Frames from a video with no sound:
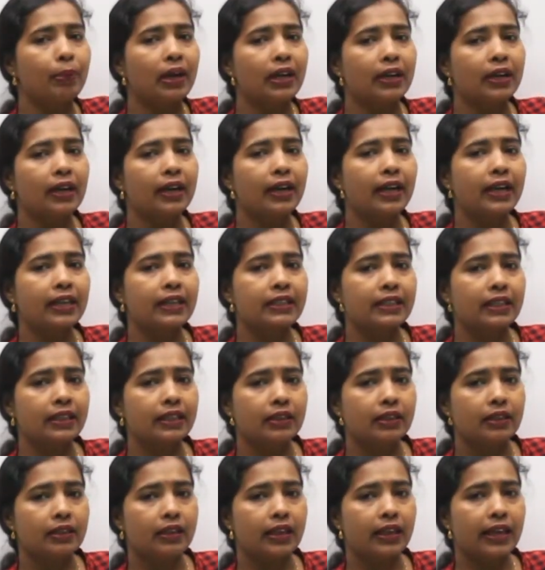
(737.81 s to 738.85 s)
pentadex,
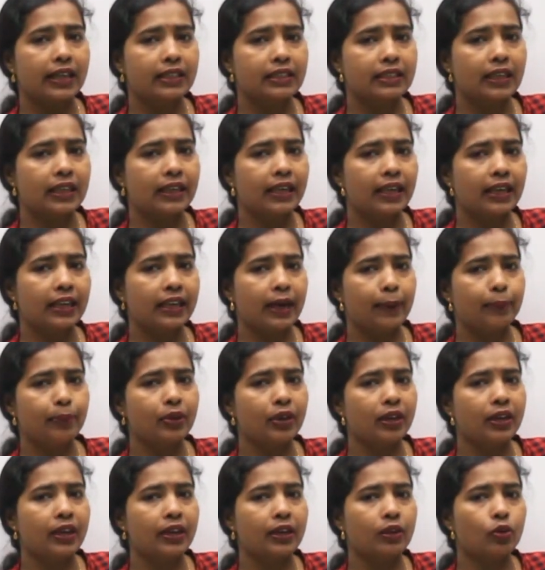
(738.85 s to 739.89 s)
hexadec,
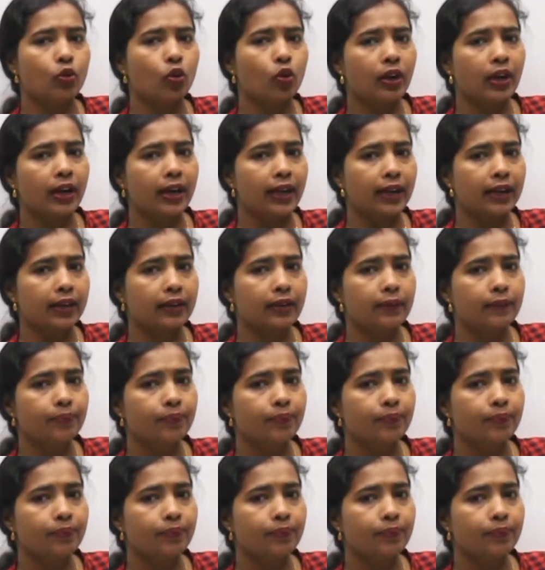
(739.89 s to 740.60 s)
heptadec, nonadec.